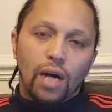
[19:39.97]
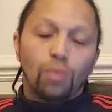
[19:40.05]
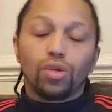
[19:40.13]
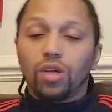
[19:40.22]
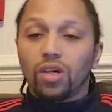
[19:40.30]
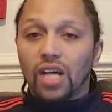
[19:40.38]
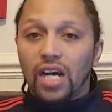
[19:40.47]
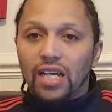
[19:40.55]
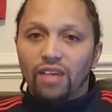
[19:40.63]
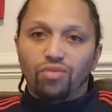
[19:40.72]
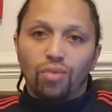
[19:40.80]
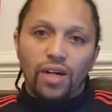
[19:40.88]
I would look at a
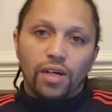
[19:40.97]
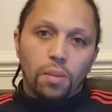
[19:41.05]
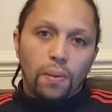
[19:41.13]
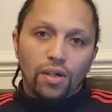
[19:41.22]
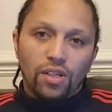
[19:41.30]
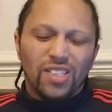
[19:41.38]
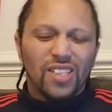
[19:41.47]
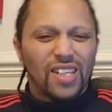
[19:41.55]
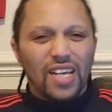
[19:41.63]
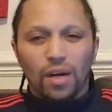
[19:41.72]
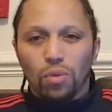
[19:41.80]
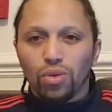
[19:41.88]
left winger.
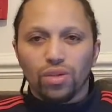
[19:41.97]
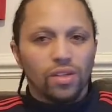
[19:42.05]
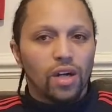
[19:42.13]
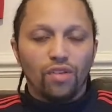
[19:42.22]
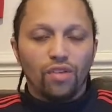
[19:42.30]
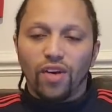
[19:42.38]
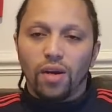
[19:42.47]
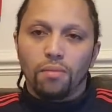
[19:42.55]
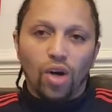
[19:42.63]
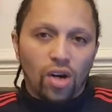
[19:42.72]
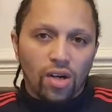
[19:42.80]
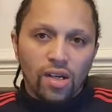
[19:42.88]
Personally, I wouldn't go for
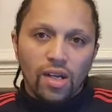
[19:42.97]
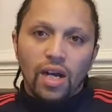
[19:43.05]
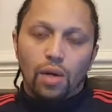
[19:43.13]
Lamar.